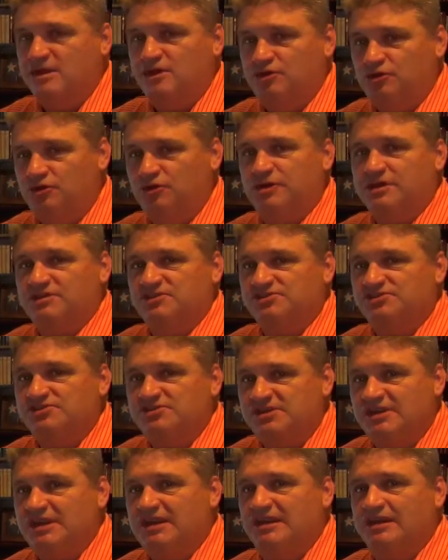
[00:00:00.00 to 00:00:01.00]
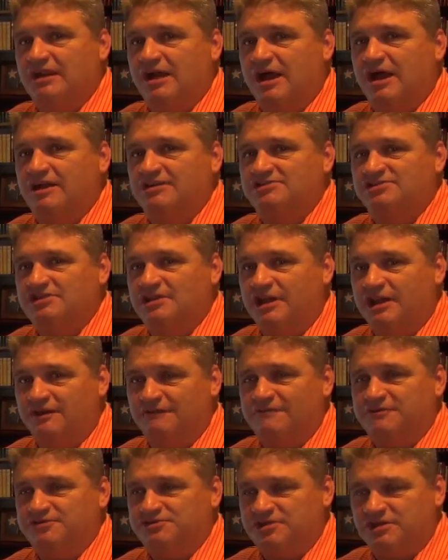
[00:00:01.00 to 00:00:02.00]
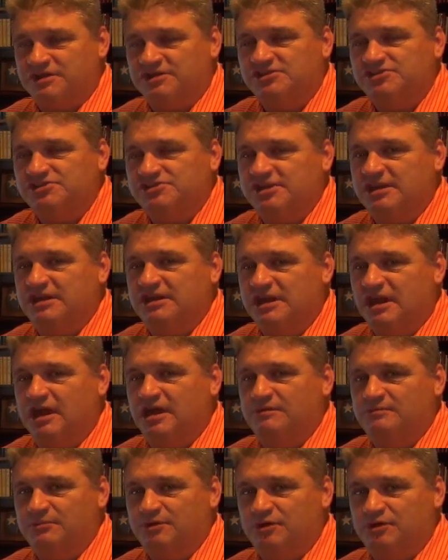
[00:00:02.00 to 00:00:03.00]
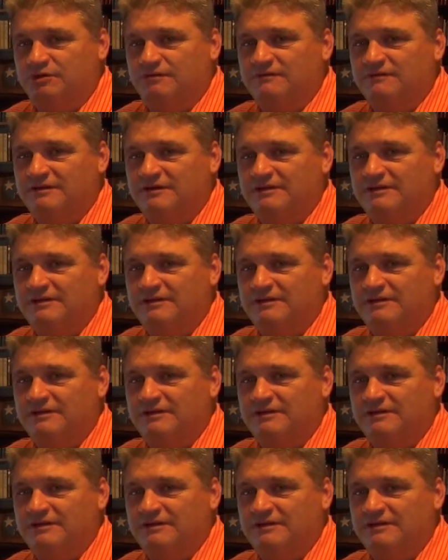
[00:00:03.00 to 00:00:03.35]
you can see God's deliverance. You can see God move.